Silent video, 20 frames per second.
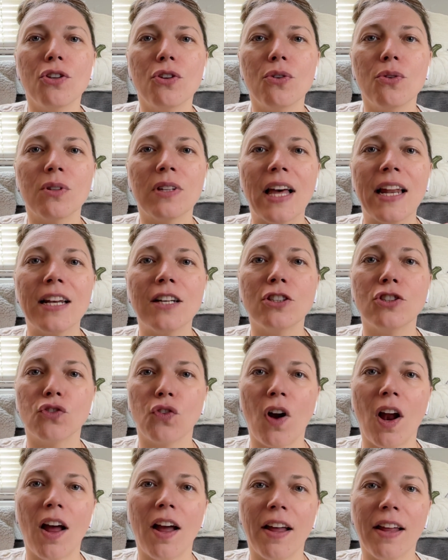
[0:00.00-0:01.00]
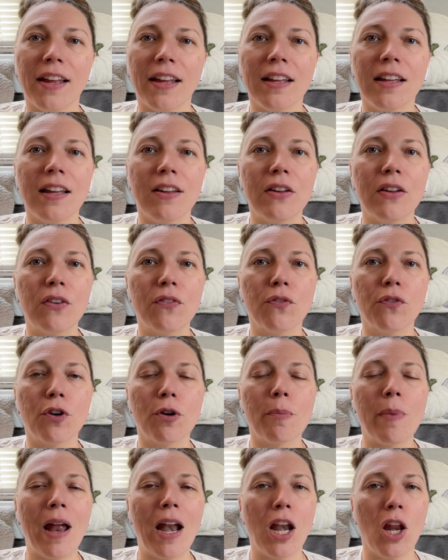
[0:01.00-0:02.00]
you let it dry
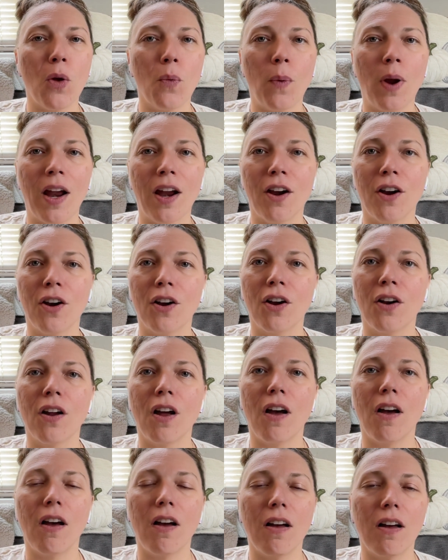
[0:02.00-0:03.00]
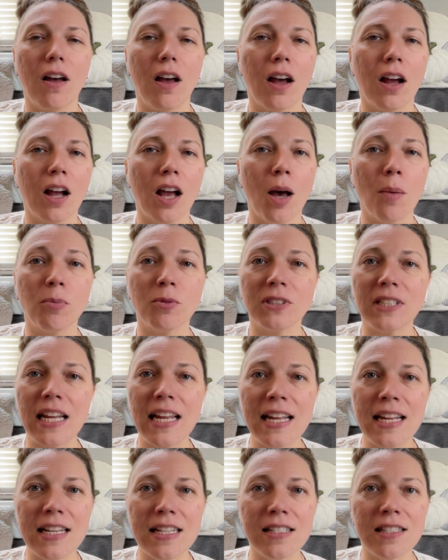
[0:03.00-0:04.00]
from anywhere a couple
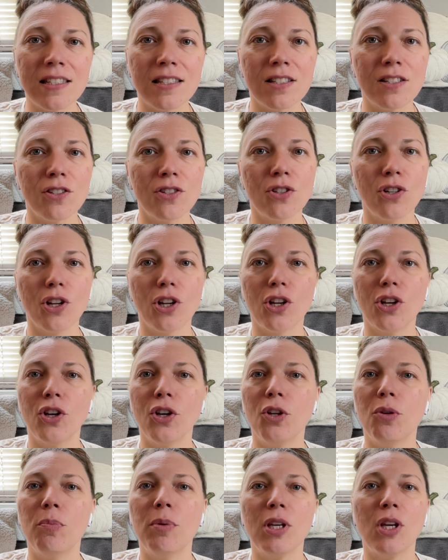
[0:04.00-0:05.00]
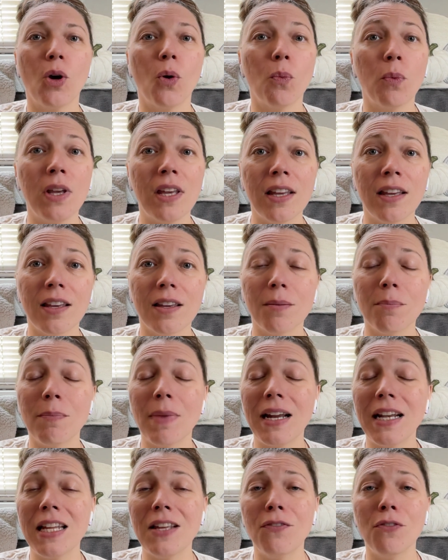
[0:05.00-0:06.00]
days, could be a week,
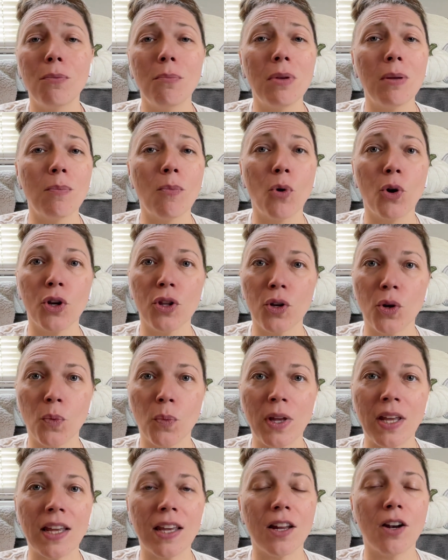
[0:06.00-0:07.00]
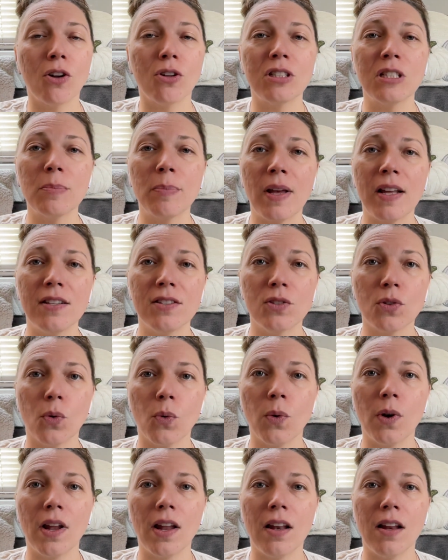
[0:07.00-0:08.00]
might even be more than a week. It all depends
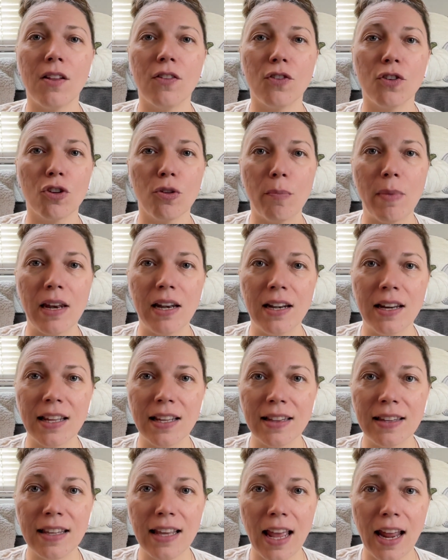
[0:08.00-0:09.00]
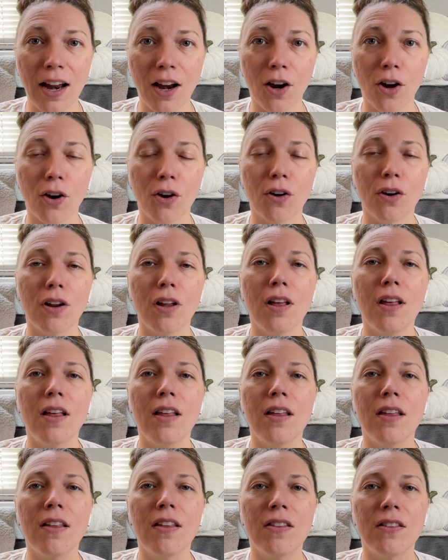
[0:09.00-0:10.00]
on the humidity in the air,
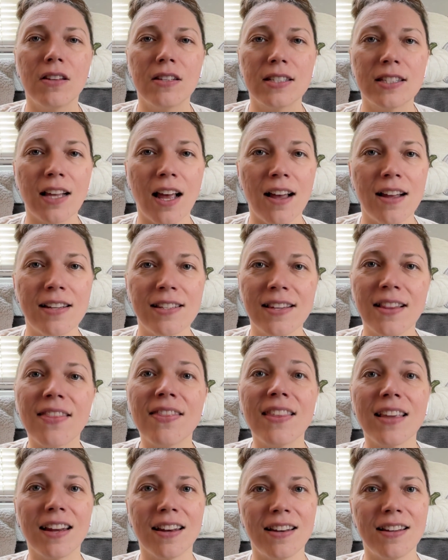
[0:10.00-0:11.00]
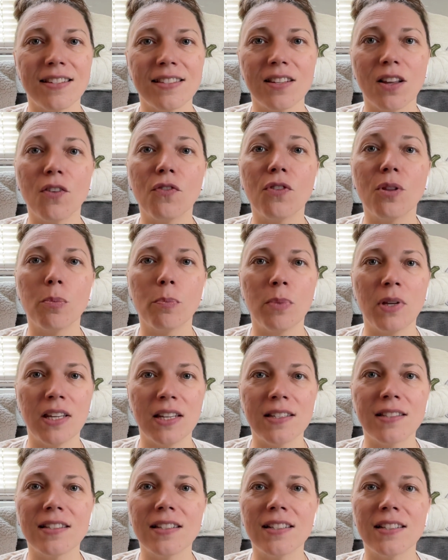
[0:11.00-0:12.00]
the size and thickness of the
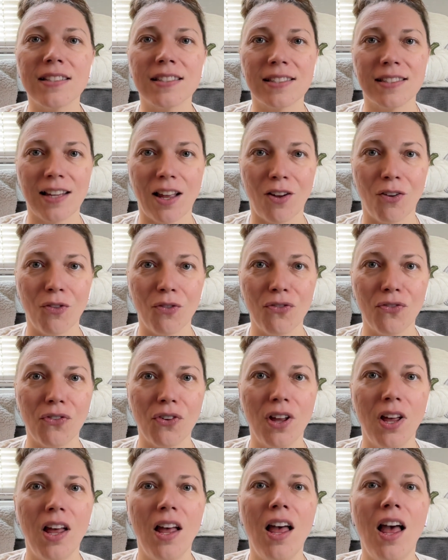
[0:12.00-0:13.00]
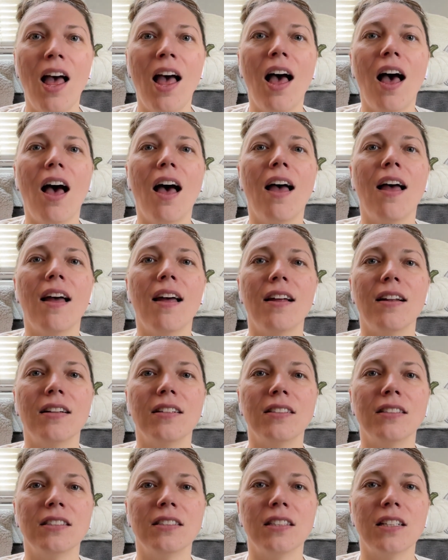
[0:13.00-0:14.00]
piece itself.
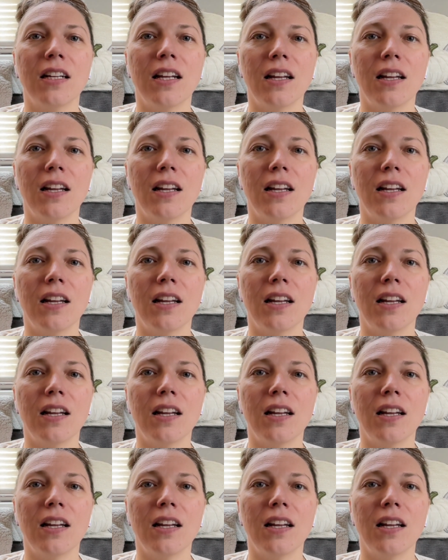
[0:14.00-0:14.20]
And